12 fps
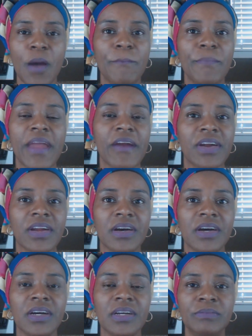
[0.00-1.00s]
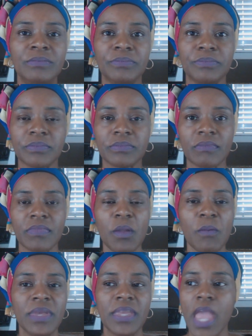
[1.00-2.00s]
America
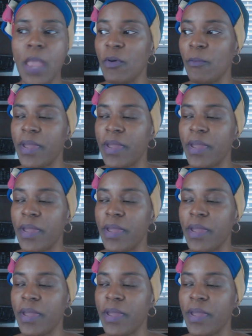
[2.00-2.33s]
became